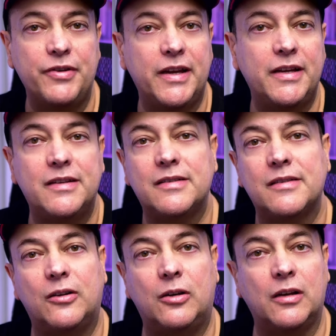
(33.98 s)

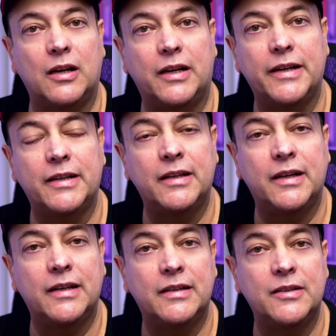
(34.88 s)
create online
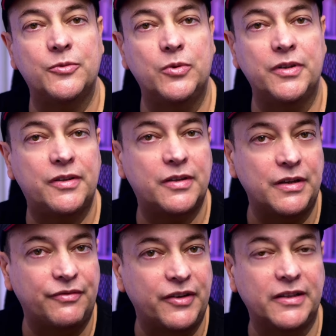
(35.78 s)
and with
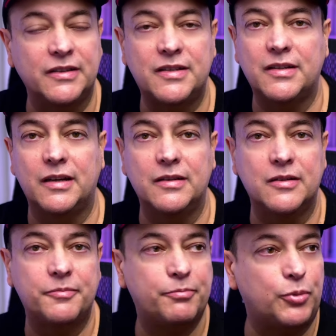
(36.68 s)
events
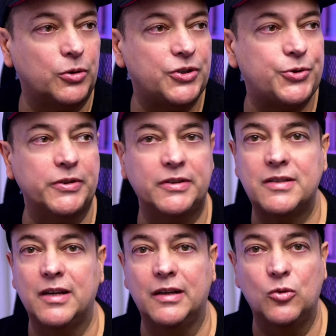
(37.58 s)
and
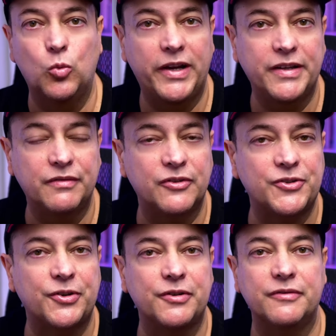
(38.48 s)
portraits and wedding
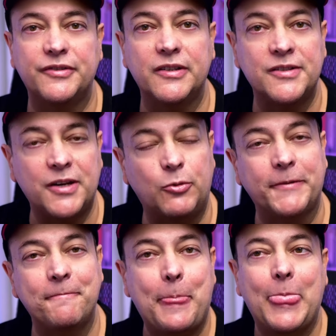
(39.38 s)
photography and so
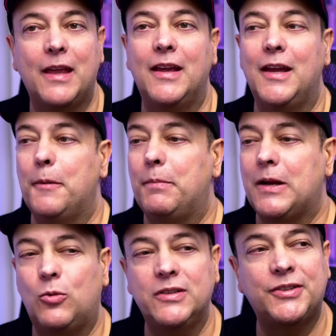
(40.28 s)
on.
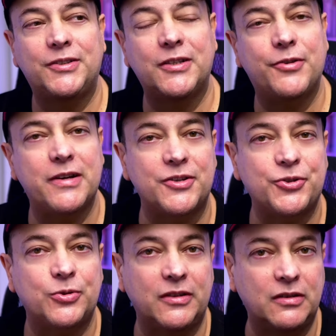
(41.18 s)
But I wanted to create a
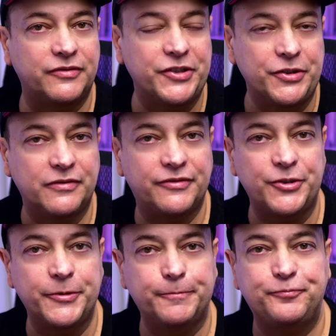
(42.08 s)
short little video
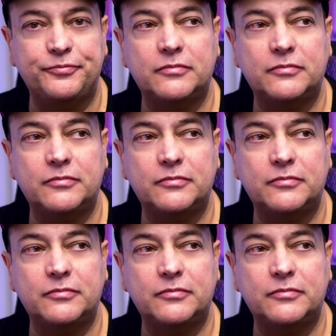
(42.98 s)
for you